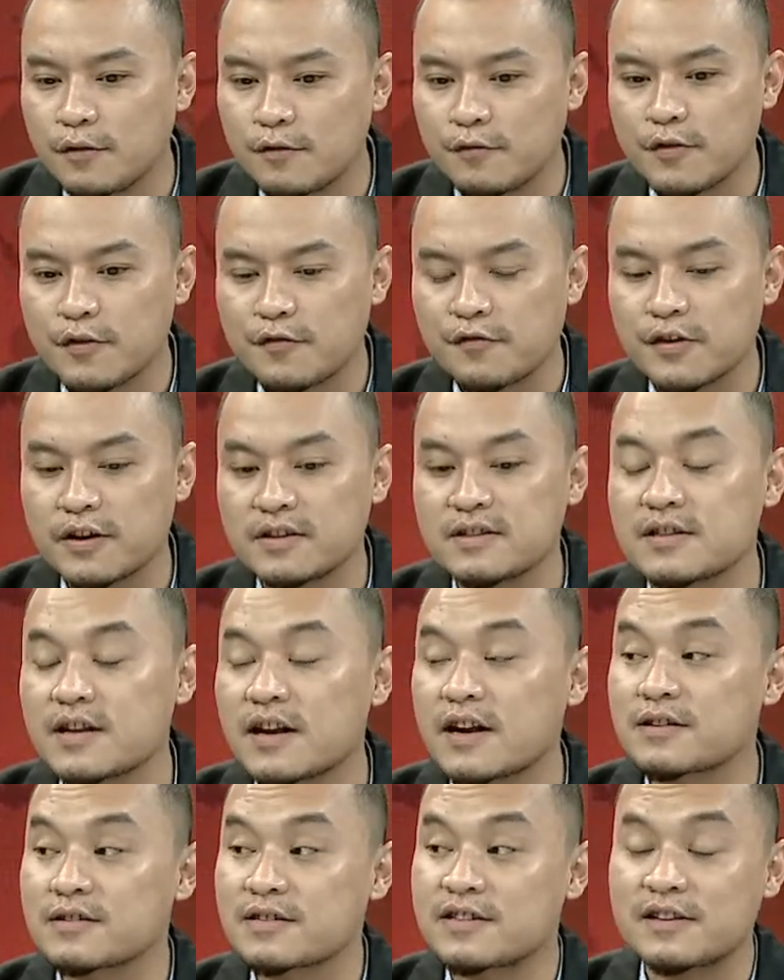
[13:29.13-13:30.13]
of your friends
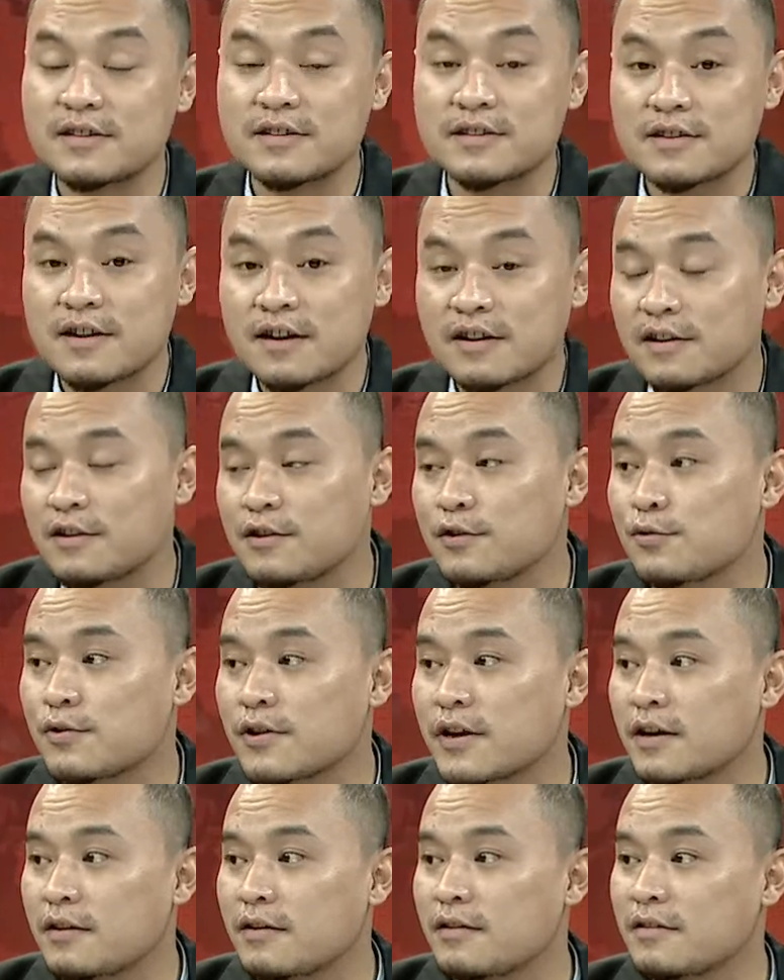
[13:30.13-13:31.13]
that are still stuck in
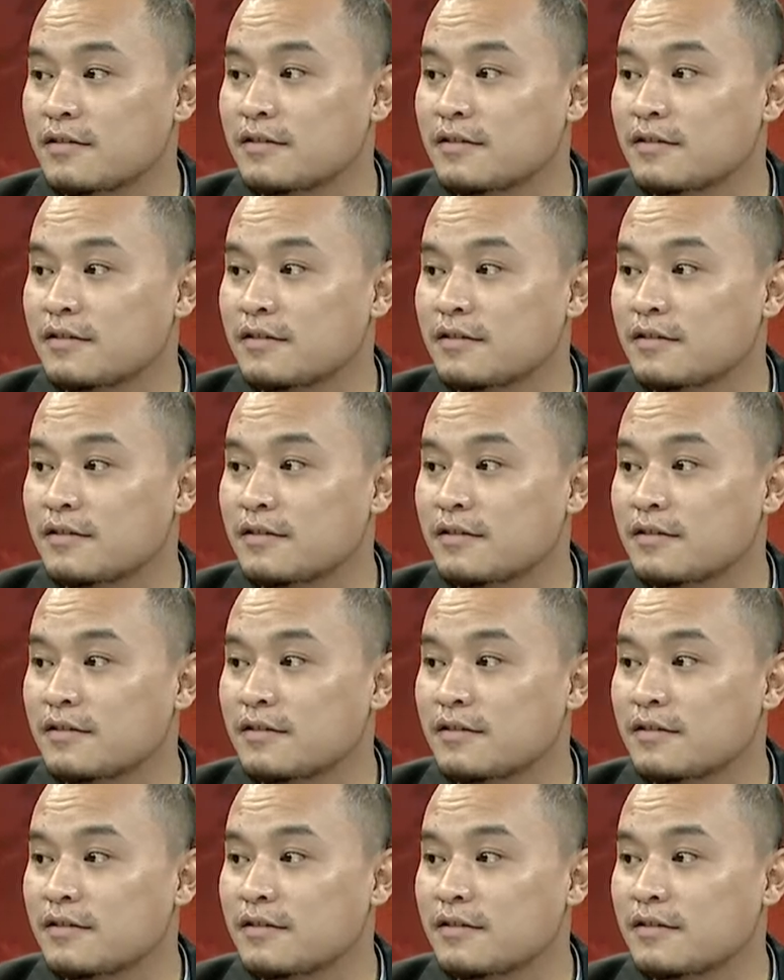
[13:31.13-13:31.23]
Ukraine?